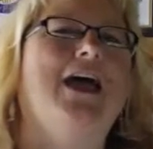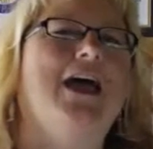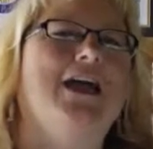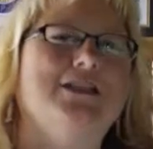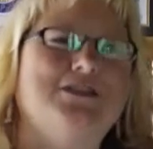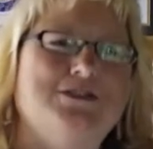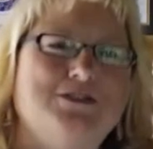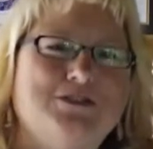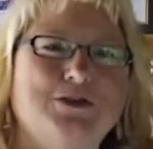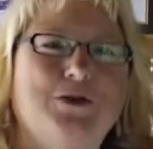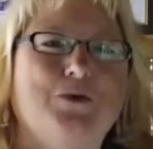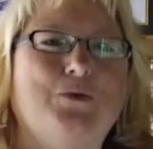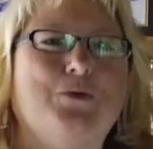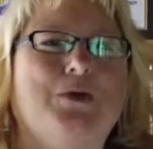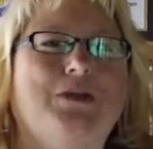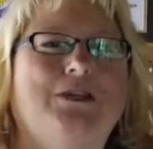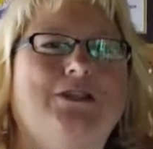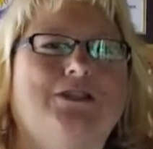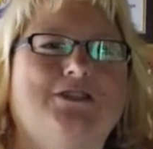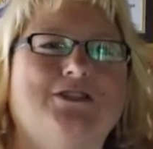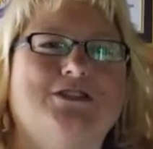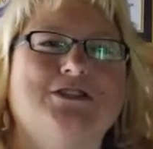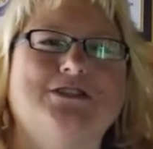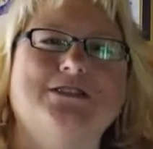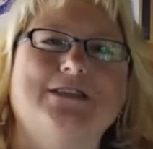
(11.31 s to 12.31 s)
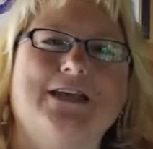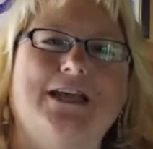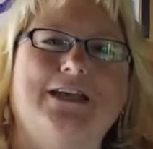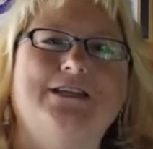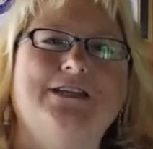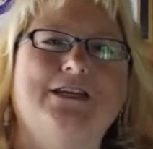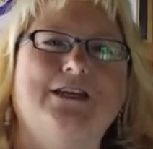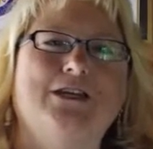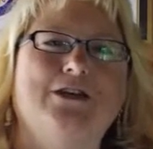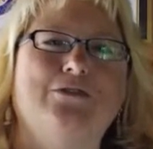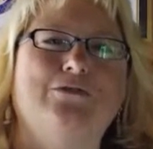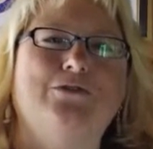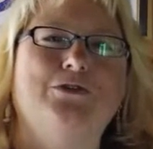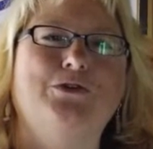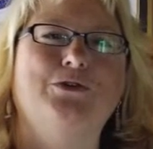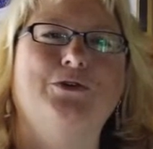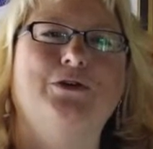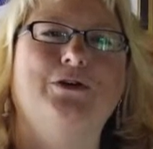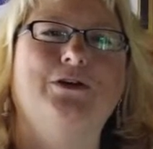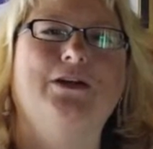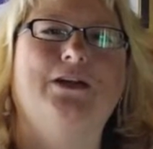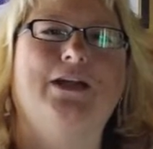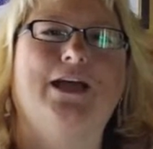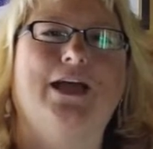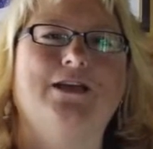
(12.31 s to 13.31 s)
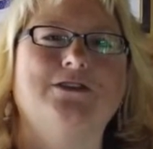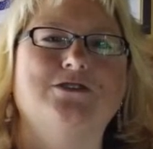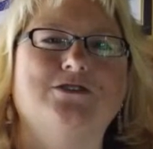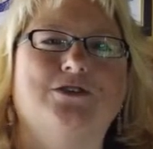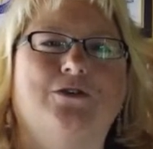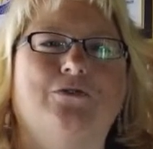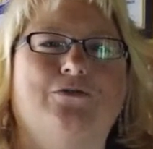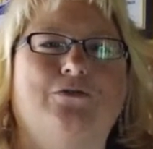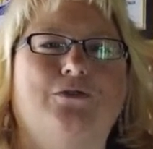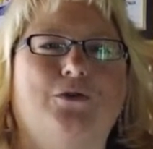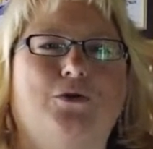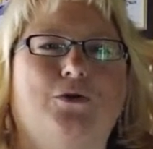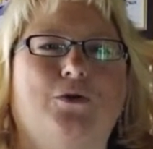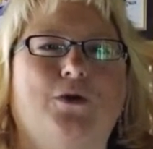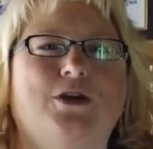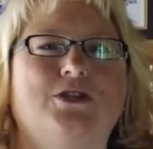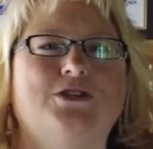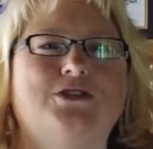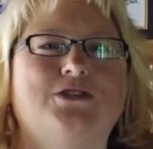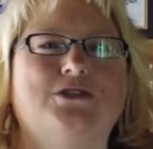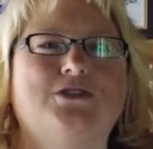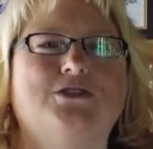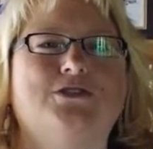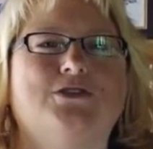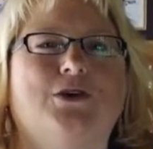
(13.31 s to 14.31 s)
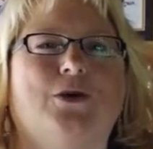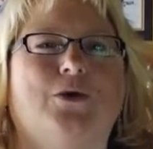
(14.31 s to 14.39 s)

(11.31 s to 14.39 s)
and so we'd just like to interview her and ask her a few questions,